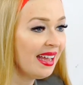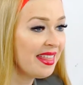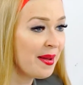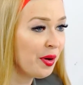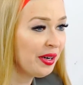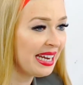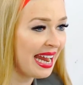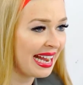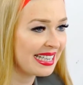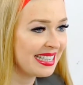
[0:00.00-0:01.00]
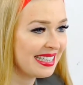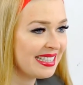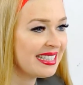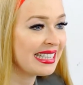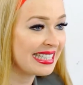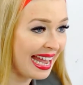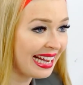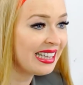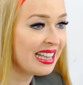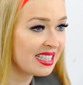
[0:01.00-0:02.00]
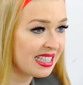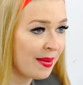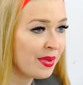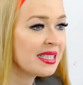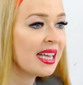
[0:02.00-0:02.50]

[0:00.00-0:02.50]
In the American accent, it's exactly the same and it's